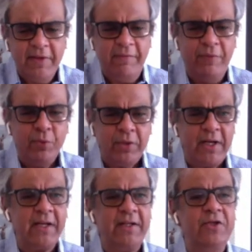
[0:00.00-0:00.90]
If you
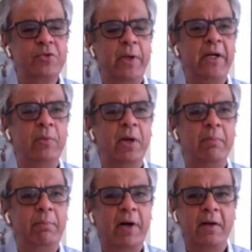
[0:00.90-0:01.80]
take these
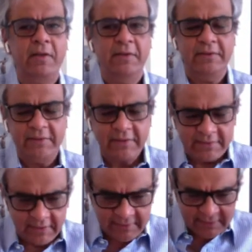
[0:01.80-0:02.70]
21 partners, just